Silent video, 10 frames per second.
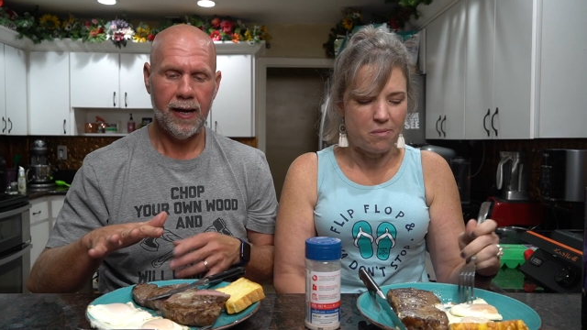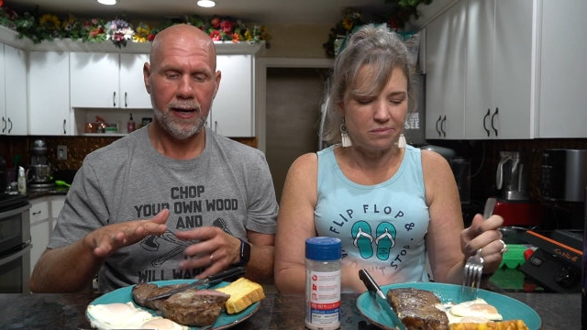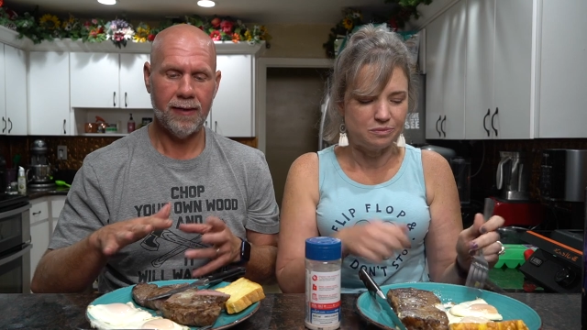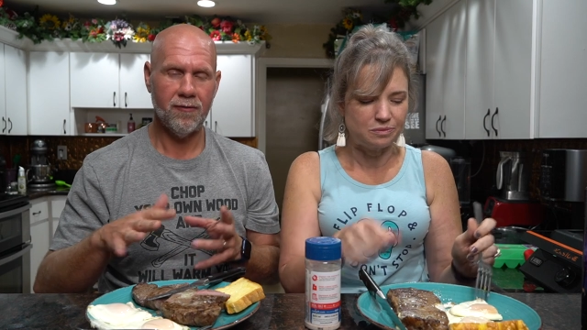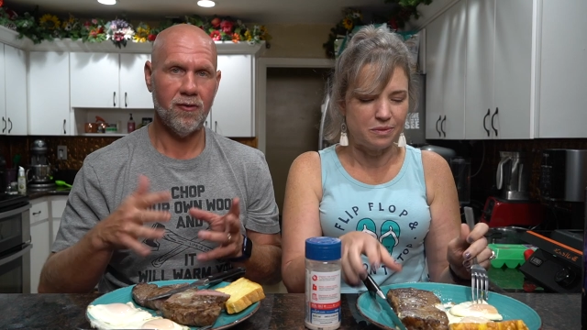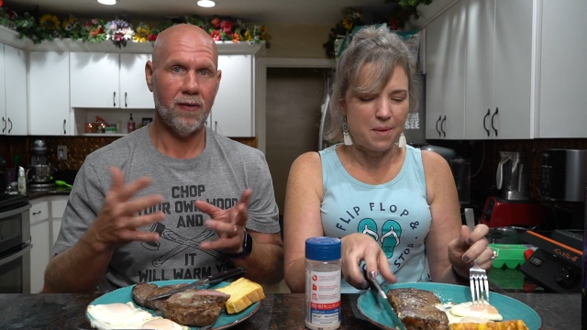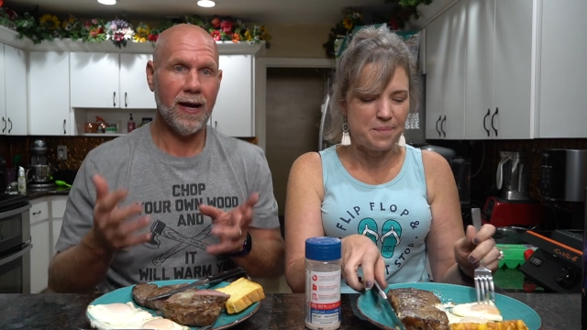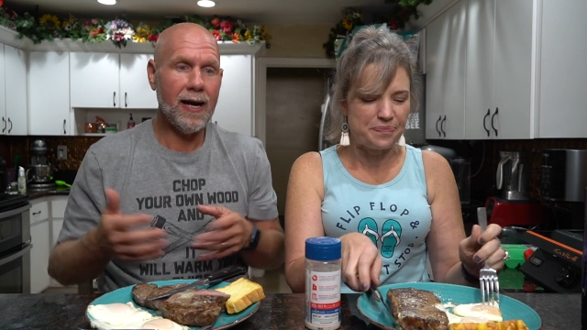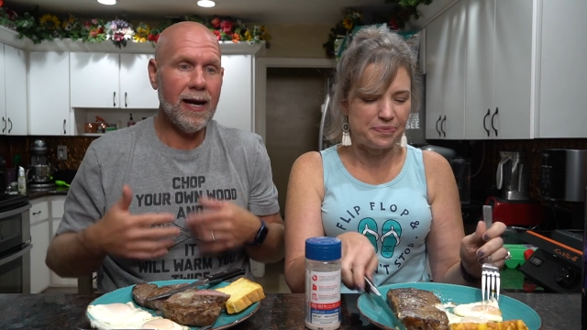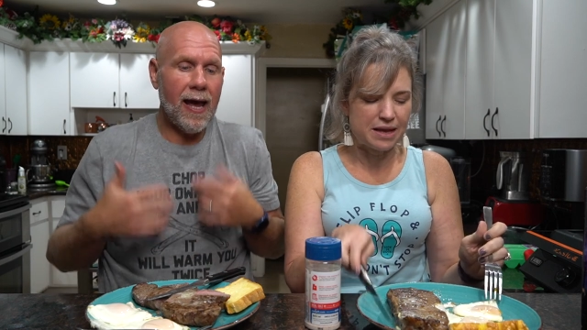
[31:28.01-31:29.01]
Speaker 1: And so
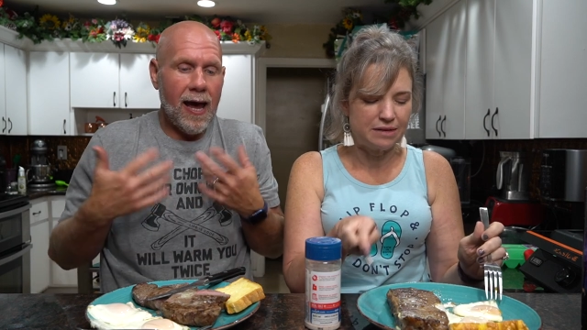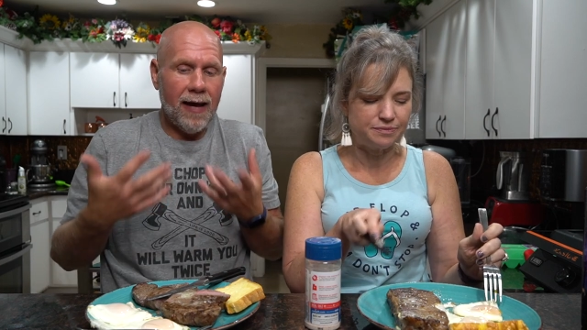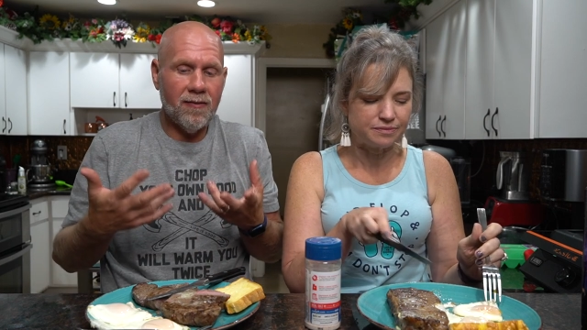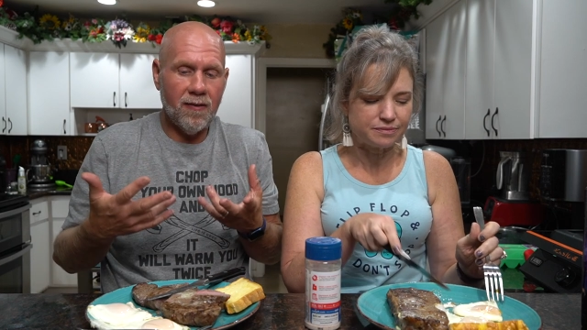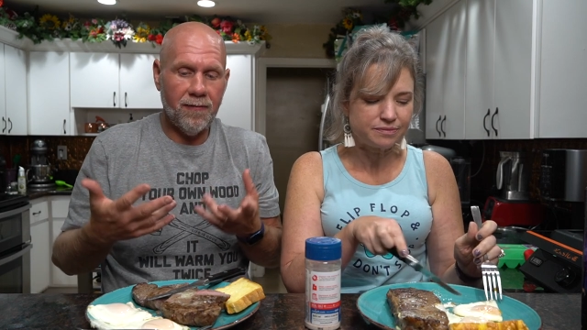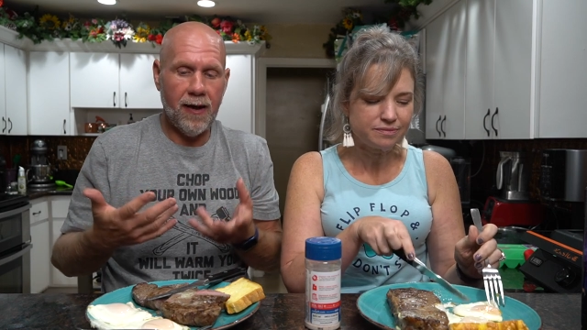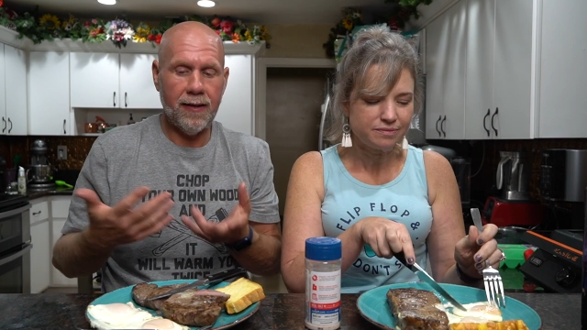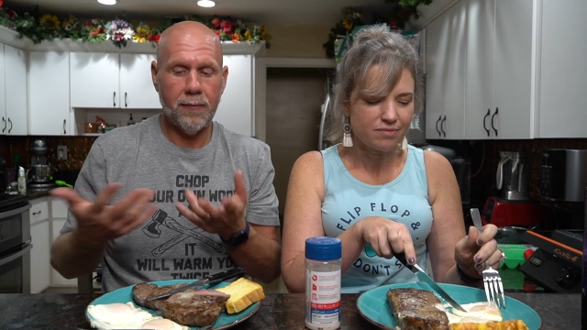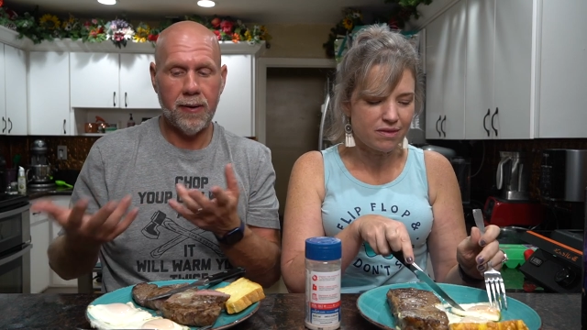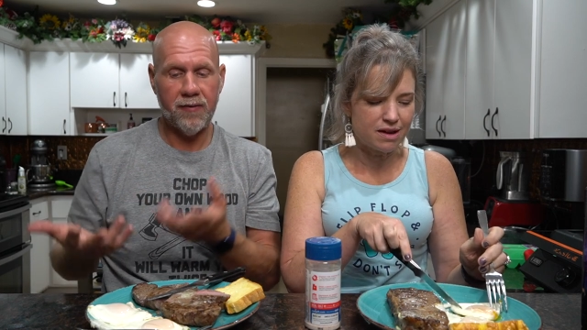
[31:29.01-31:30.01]
that kind of adds the fat.
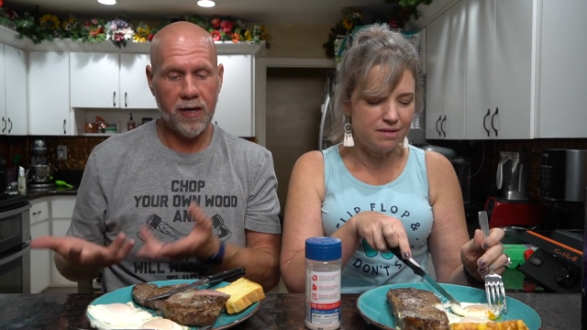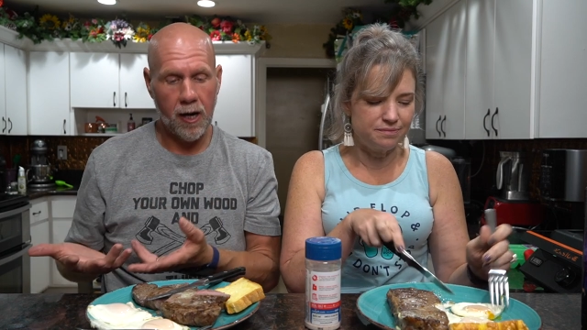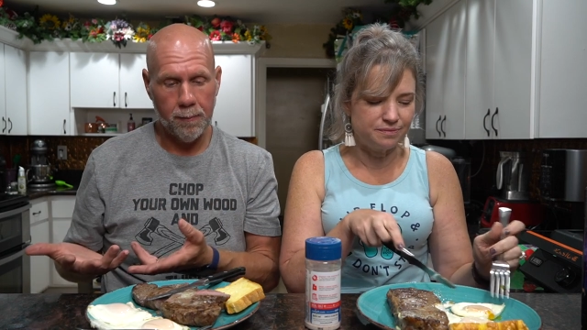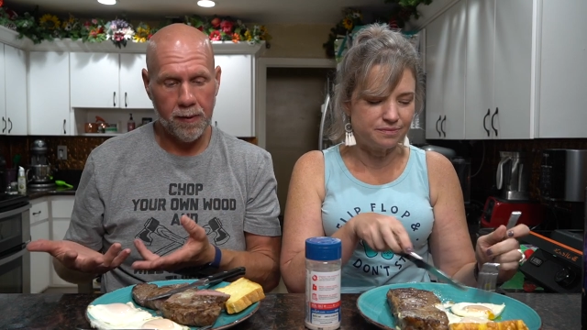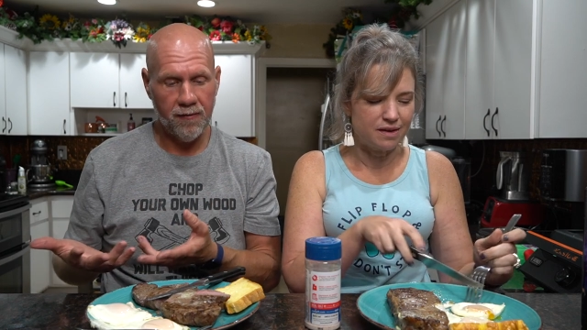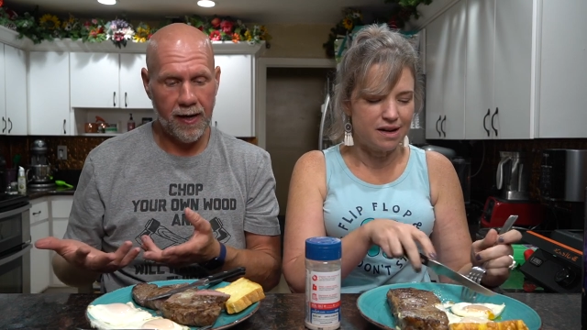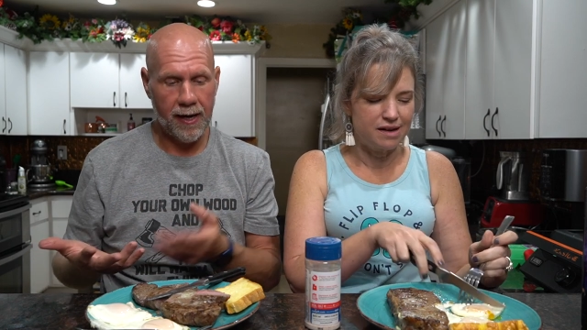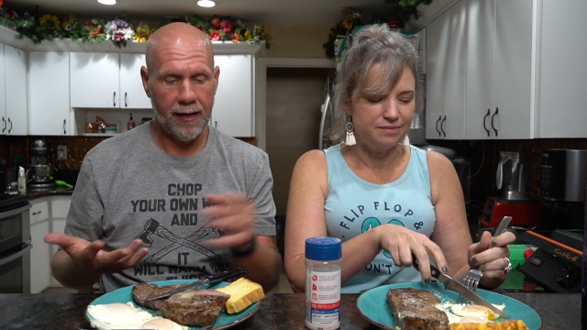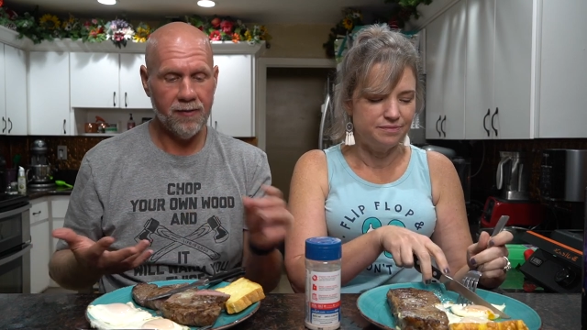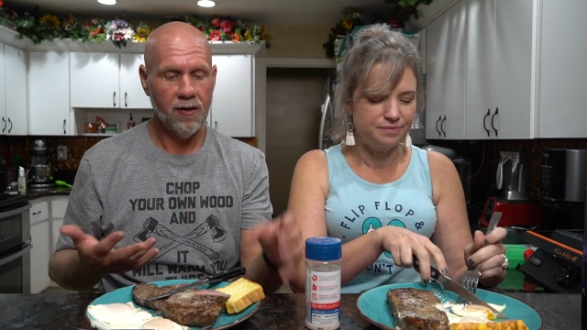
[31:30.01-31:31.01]
And then we have a couple of
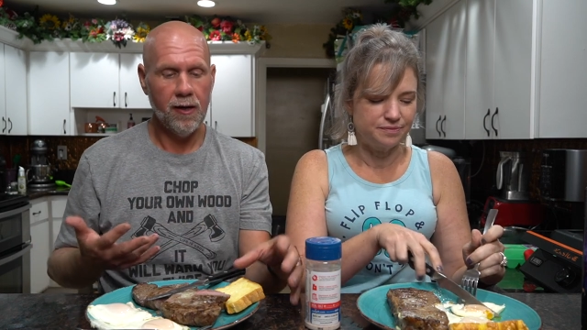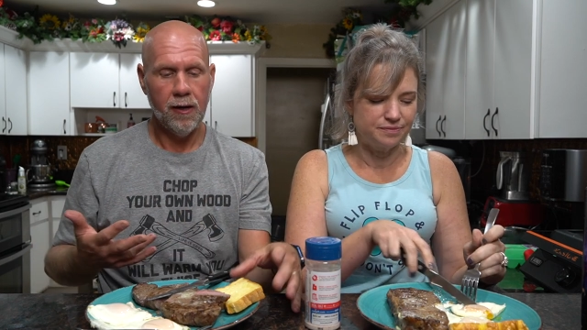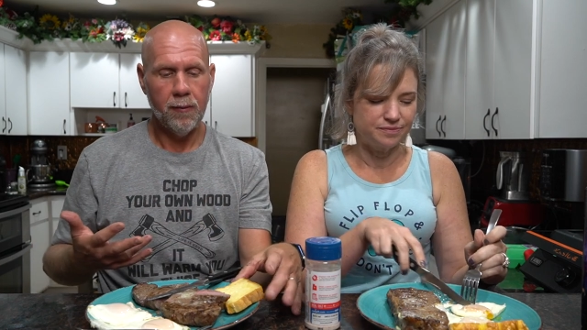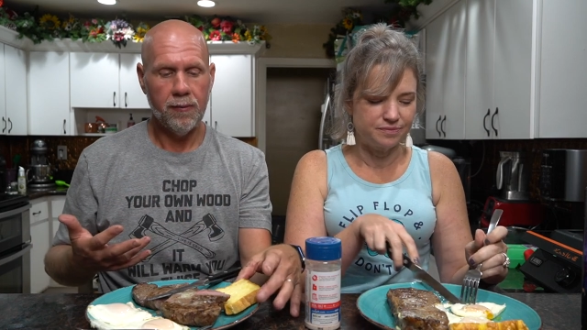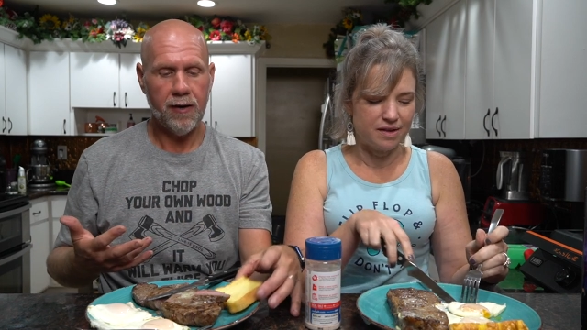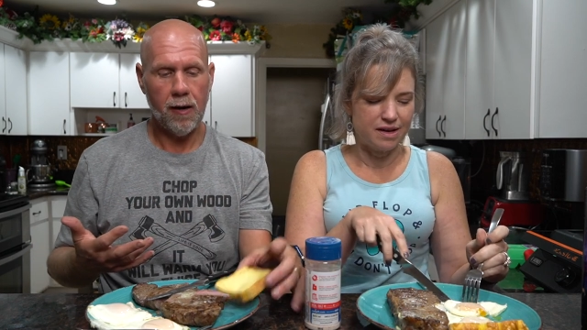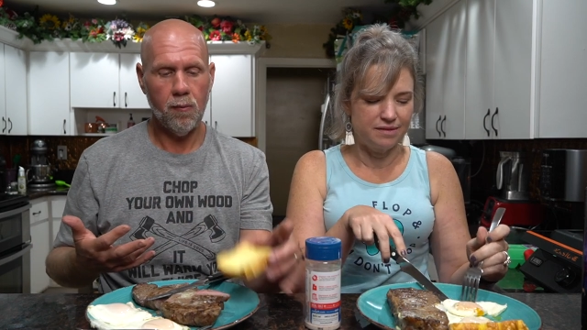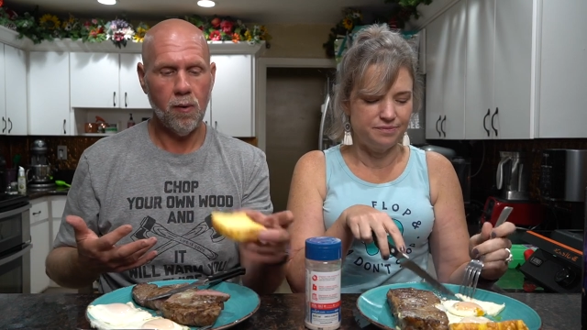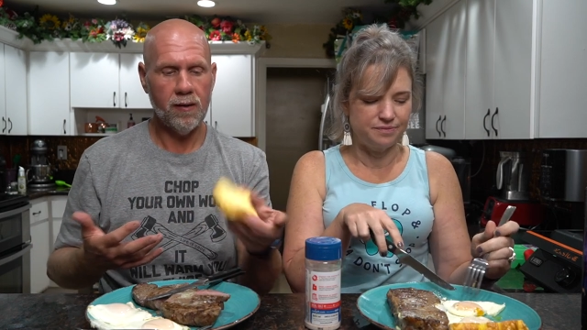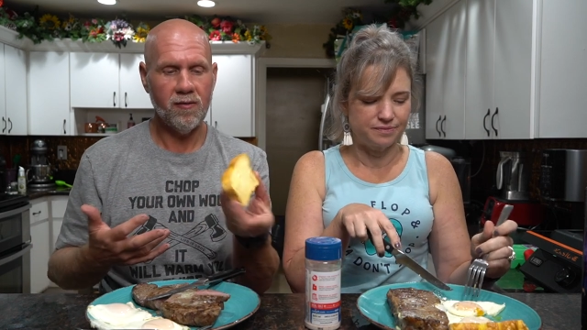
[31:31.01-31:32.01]
eggs. We've
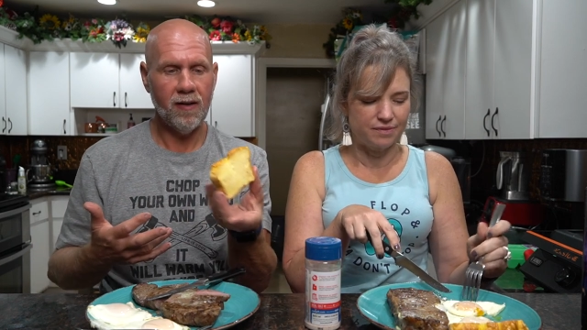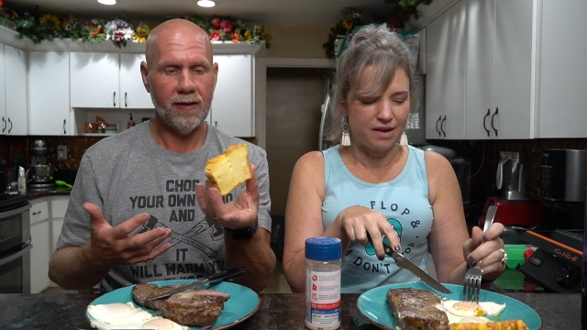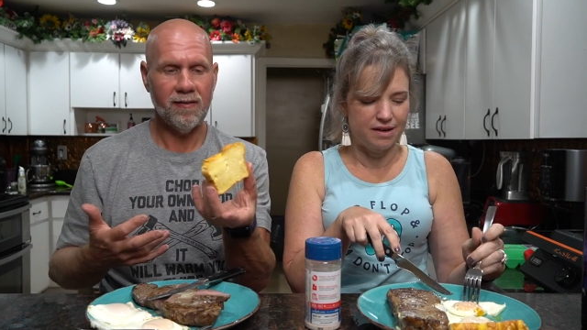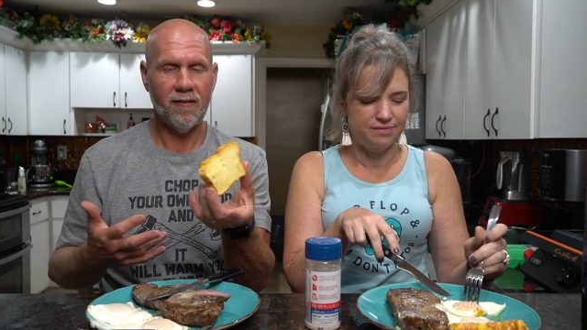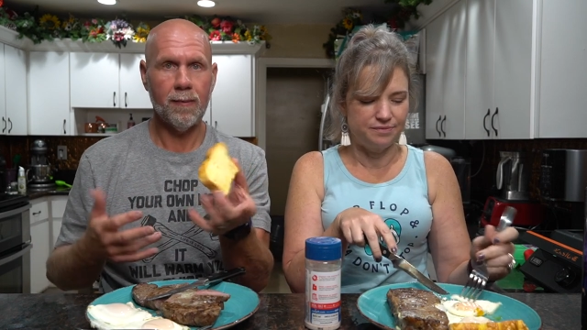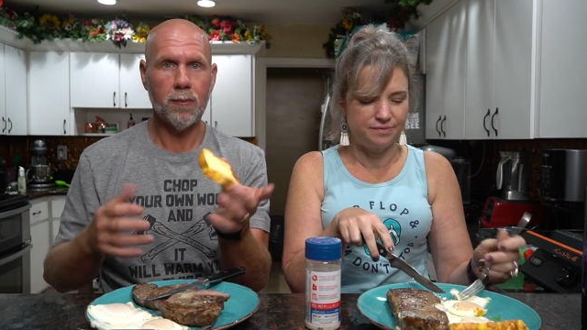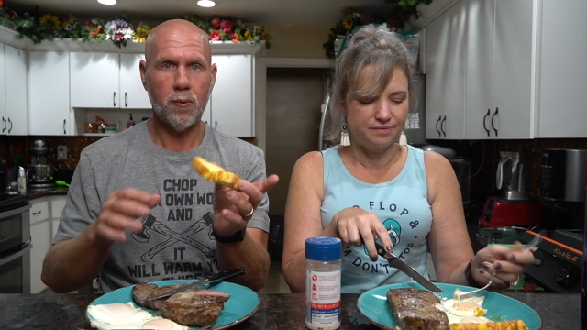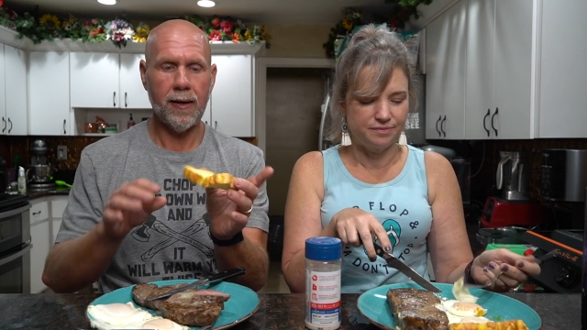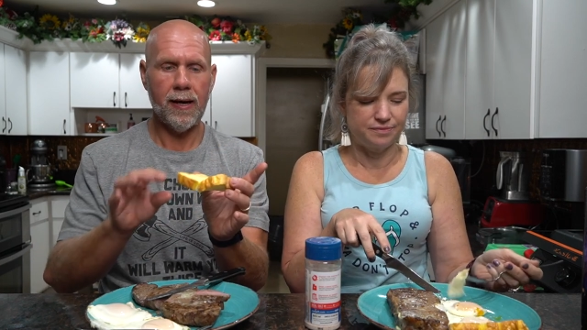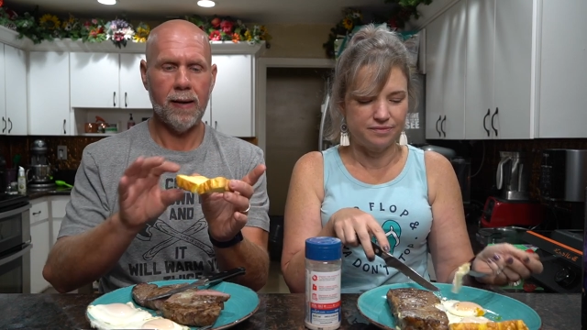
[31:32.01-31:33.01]
got one slice of the Maria